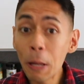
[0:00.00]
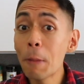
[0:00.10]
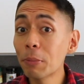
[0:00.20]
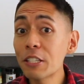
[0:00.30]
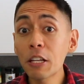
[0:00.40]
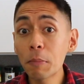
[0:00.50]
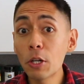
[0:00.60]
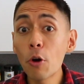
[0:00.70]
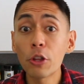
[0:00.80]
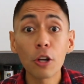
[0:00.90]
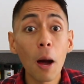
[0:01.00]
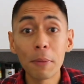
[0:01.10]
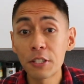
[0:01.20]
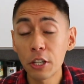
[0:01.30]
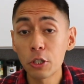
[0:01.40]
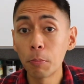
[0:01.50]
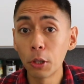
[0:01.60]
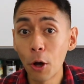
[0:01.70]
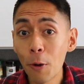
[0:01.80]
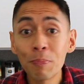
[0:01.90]
Please let me know in the comment section
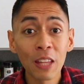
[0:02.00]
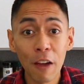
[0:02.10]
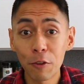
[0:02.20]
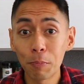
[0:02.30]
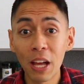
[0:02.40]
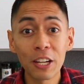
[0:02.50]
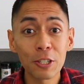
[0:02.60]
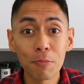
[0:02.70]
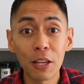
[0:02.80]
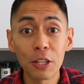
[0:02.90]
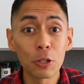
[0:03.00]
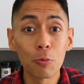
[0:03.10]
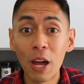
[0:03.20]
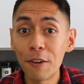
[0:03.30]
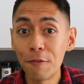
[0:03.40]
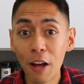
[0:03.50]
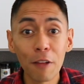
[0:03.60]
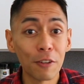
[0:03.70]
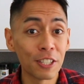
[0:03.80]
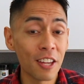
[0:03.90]
below if you're planning to make this red
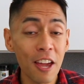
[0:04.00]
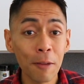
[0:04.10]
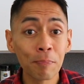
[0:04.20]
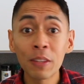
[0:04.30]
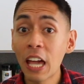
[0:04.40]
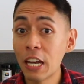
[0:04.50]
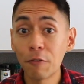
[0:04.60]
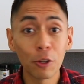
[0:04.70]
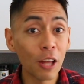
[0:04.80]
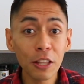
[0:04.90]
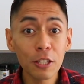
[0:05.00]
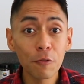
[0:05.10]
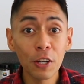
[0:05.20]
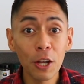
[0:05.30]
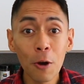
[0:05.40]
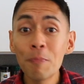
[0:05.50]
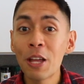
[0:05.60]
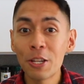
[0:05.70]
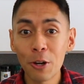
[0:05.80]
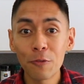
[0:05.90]
velvet cake, and if you like this video,
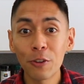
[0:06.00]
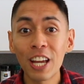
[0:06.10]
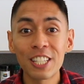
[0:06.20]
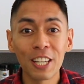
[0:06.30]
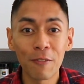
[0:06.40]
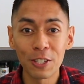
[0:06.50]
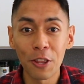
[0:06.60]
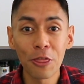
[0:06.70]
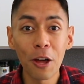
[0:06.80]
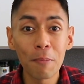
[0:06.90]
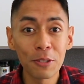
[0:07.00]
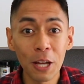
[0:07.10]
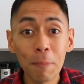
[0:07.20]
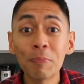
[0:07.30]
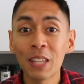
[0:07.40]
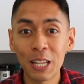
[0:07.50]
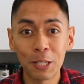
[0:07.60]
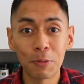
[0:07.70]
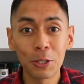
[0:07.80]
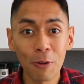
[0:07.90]
don't forget to give us a thumbs up and
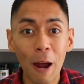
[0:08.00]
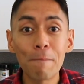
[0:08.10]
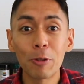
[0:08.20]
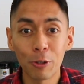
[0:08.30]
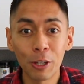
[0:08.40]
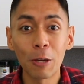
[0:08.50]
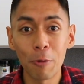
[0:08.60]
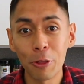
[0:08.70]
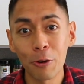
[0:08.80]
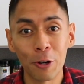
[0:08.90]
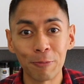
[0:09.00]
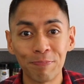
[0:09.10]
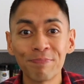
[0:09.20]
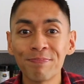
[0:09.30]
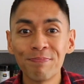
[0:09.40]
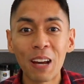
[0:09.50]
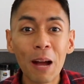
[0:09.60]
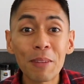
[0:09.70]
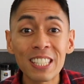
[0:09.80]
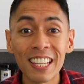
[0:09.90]
subscribe to Cooking with Kurt.
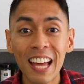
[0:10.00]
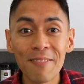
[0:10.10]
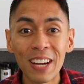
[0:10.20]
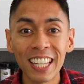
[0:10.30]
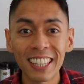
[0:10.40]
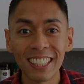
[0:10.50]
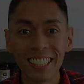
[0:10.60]
Maraming salamat!